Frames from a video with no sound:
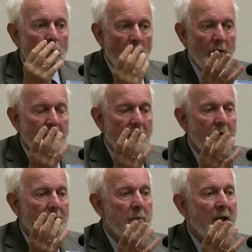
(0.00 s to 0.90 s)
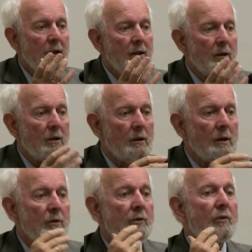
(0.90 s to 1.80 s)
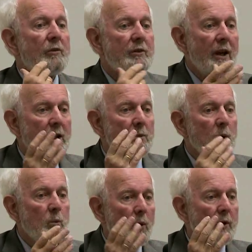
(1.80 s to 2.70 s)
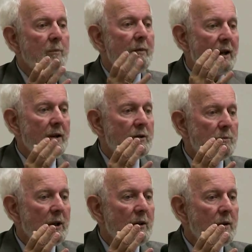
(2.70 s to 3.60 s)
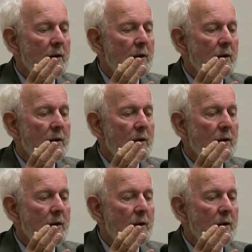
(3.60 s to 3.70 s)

What does it mean? Sustainable water management.